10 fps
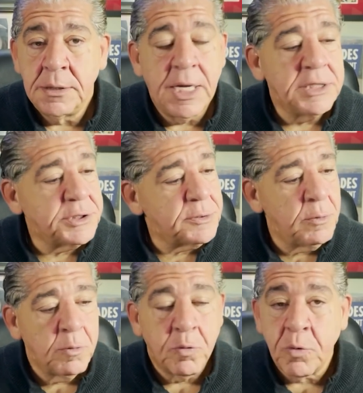That's
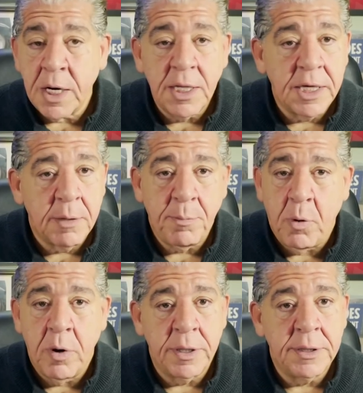really
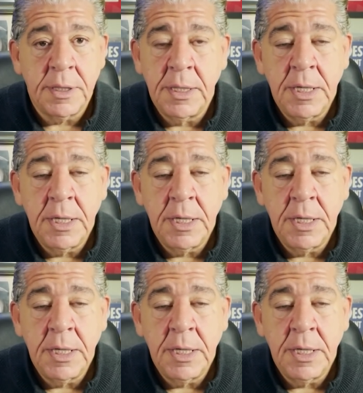important.